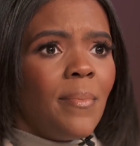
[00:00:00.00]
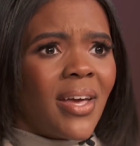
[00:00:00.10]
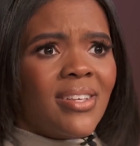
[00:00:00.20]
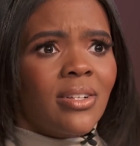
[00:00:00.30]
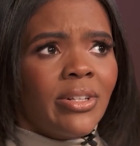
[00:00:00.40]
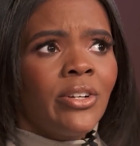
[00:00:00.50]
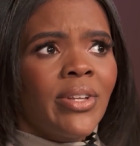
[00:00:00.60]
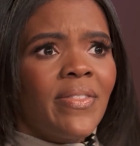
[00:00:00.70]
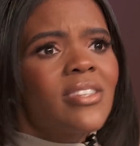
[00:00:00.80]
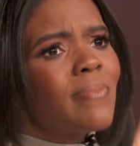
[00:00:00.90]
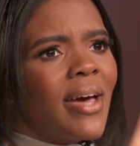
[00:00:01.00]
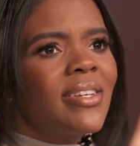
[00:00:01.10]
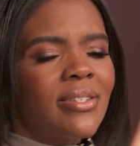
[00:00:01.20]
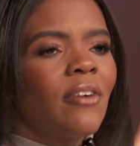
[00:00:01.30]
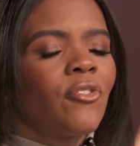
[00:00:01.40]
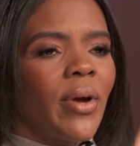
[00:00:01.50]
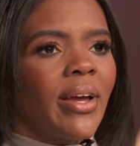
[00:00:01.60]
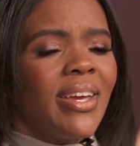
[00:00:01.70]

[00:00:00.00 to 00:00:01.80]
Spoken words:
because clearly this man is suffering.